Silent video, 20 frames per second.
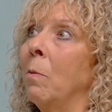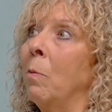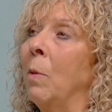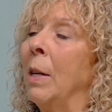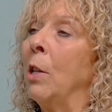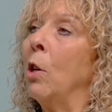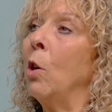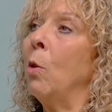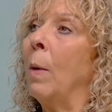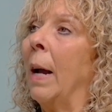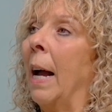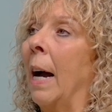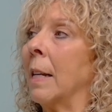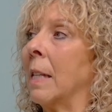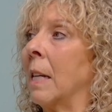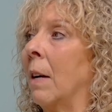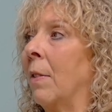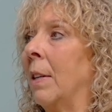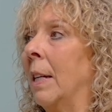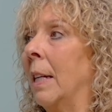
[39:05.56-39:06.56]
knew we had to
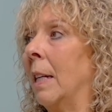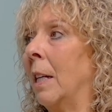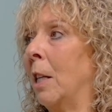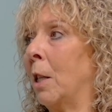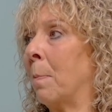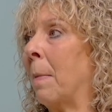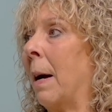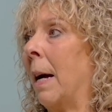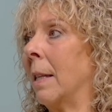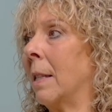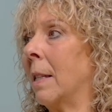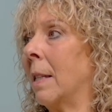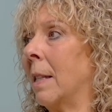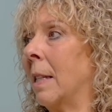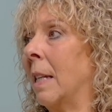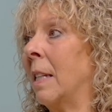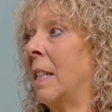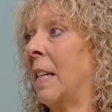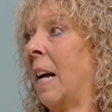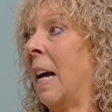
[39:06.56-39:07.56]
have an English, maths
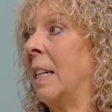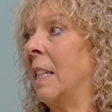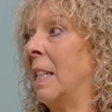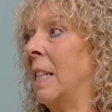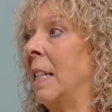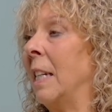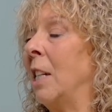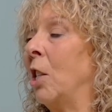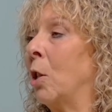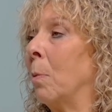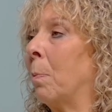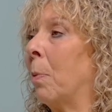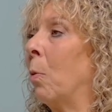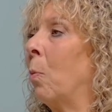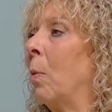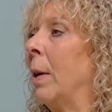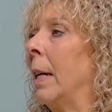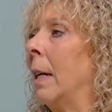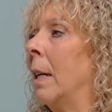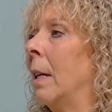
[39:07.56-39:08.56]
and science teacher, but
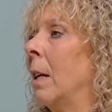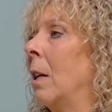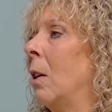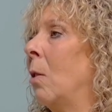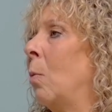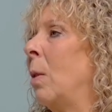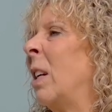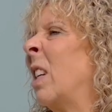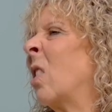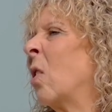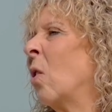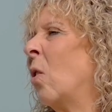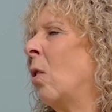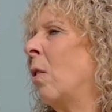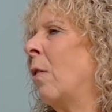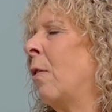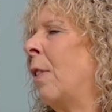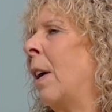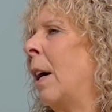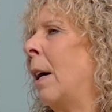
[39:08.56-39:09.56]
we sort
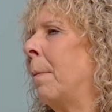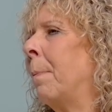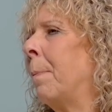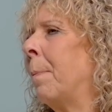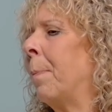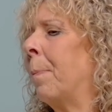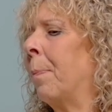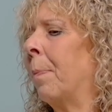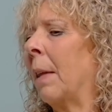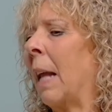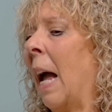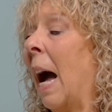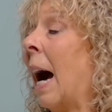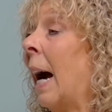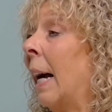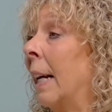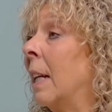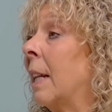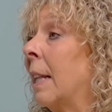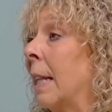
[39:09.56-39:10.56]
of
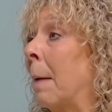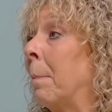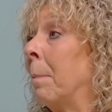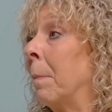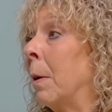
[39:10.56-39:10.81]
hired them.